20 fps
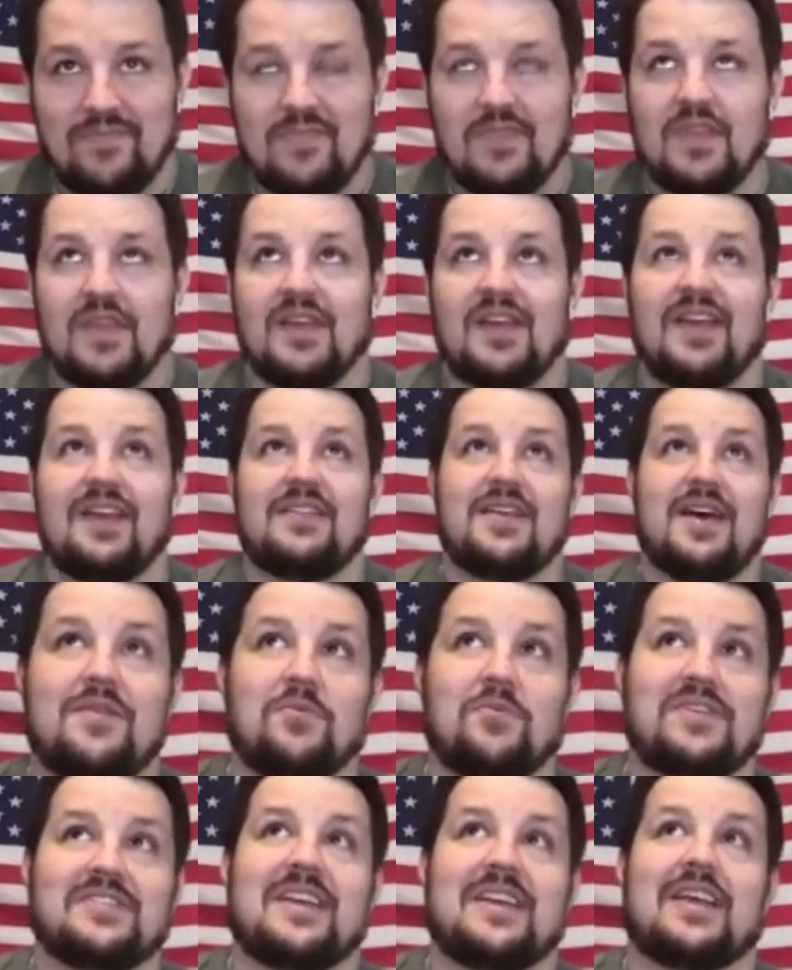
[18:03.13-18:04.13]
And
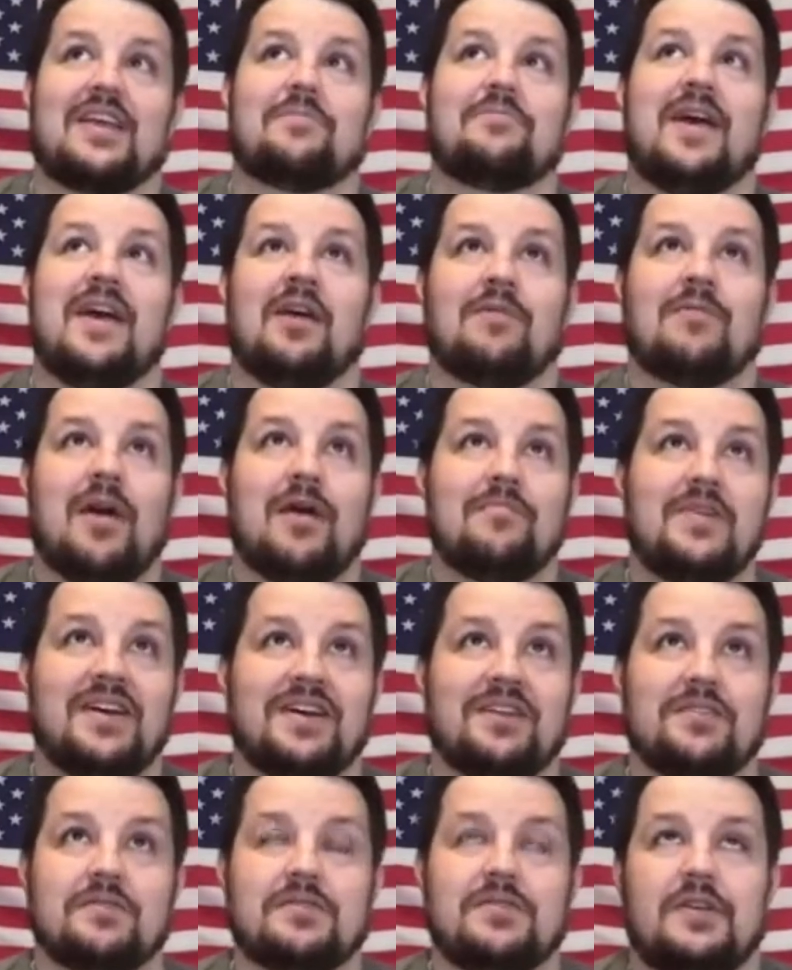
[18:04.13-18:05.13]
once I could pay all my
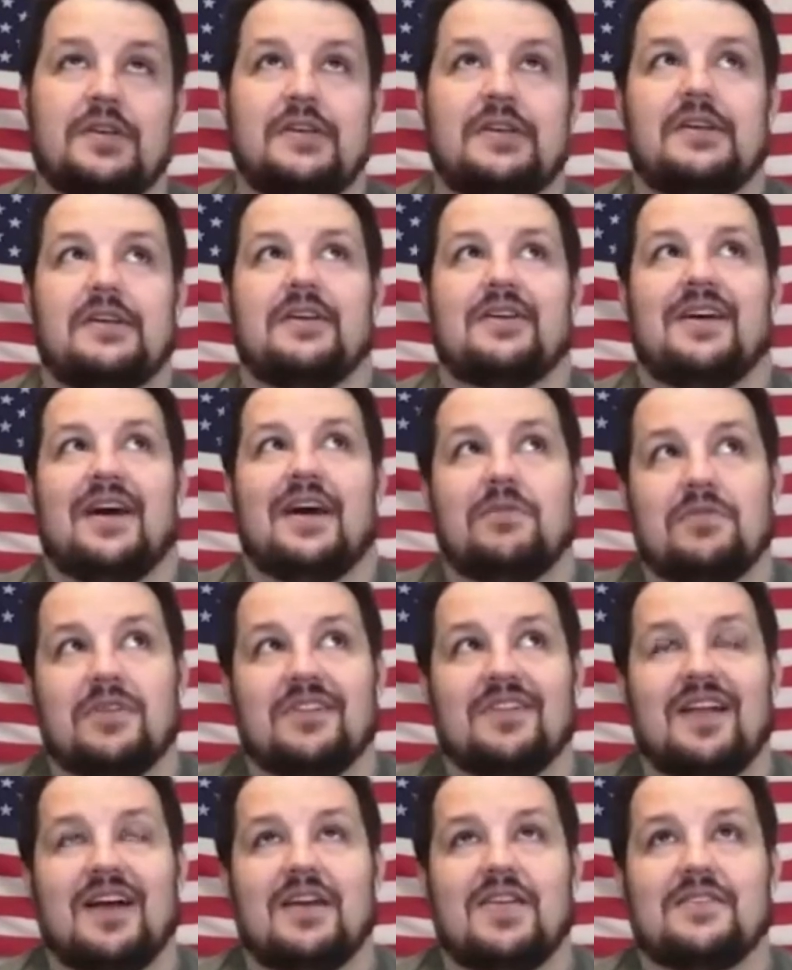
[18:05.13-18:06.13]
bills, I
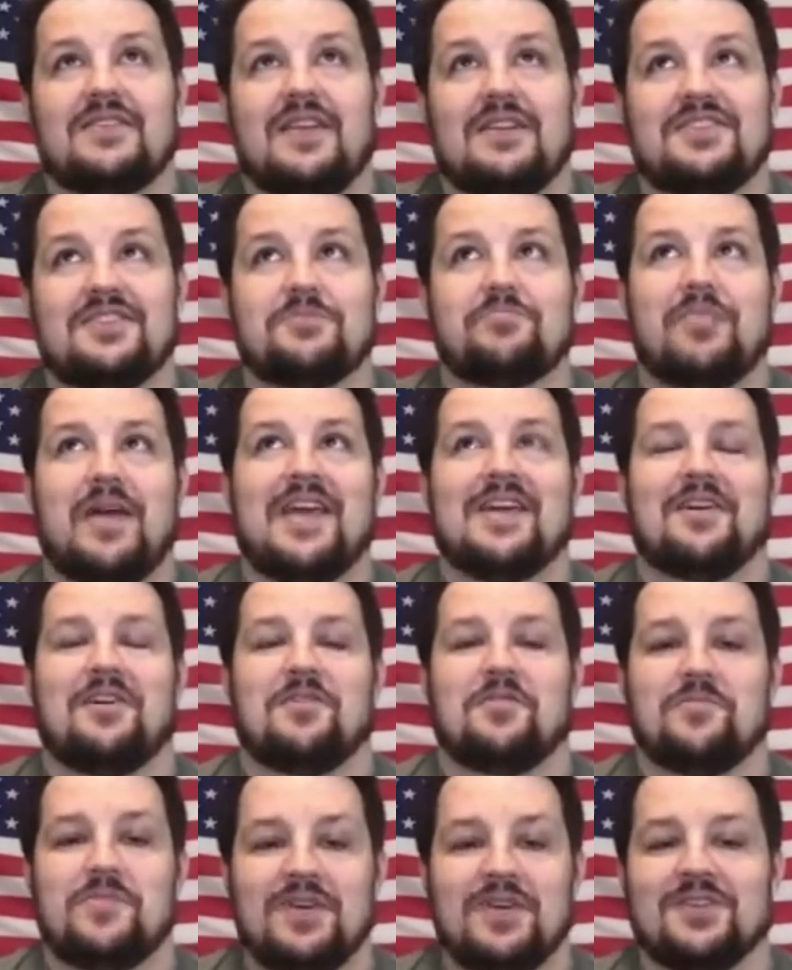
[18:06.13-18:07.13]
realized that just paying
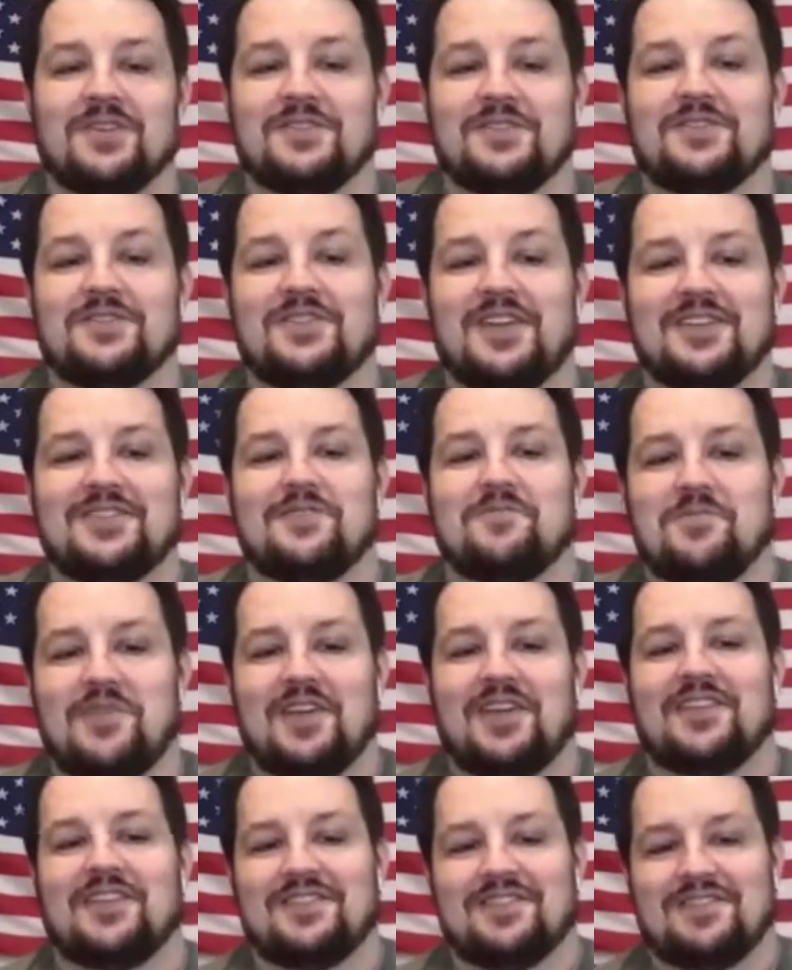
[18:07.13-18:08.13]
all the bills doesn't
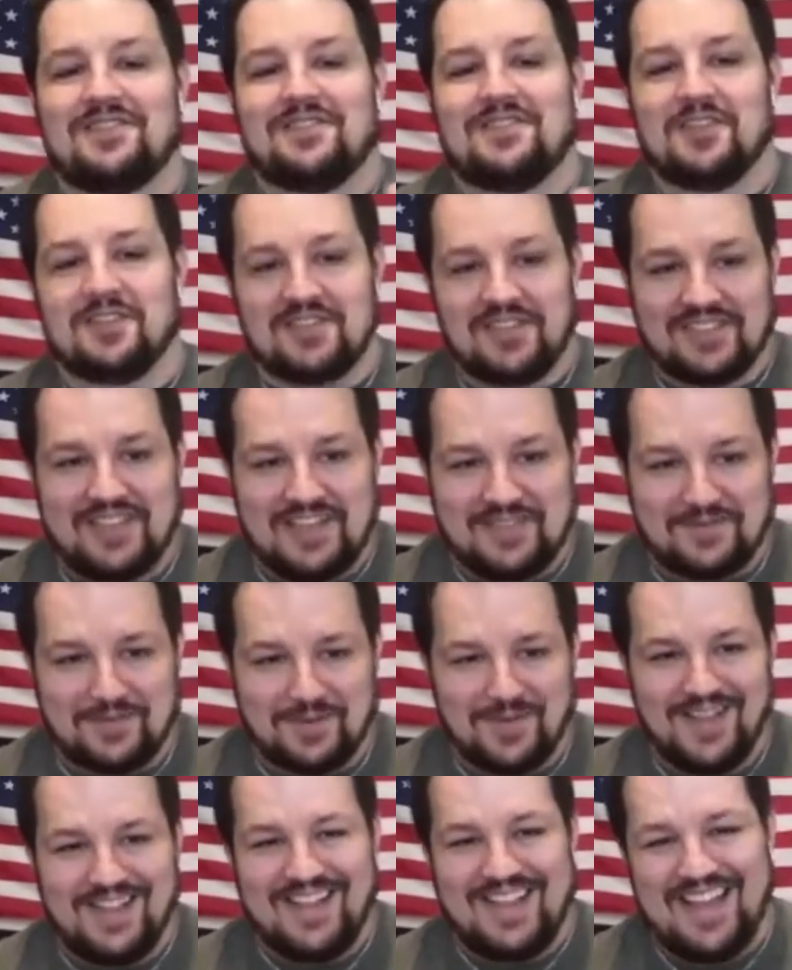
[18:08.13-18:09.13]
mean you're
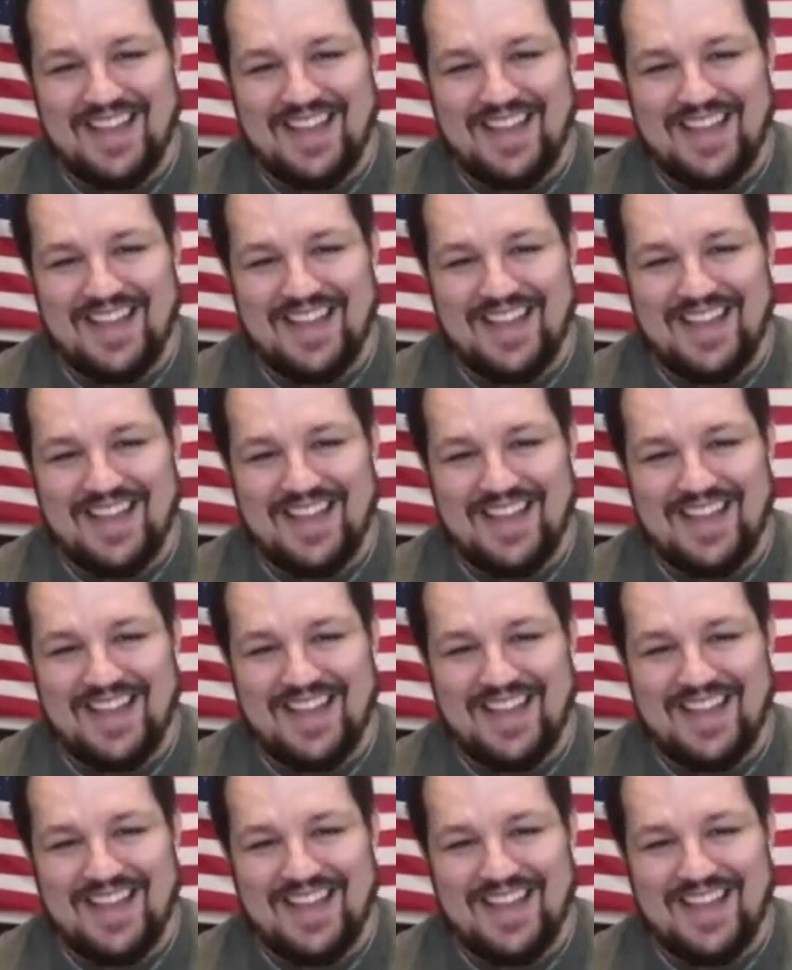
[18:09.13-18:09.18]
successful.